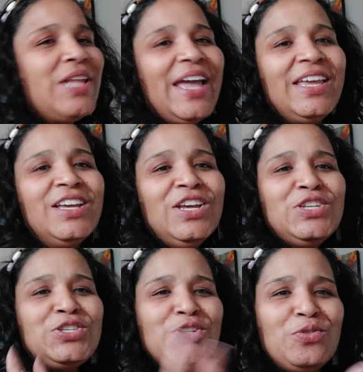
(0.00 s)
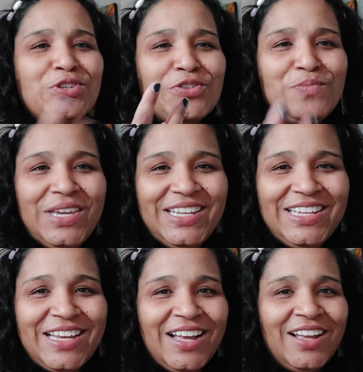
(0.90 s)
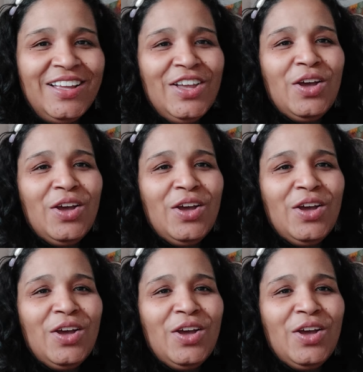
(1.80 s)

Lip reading: like, social media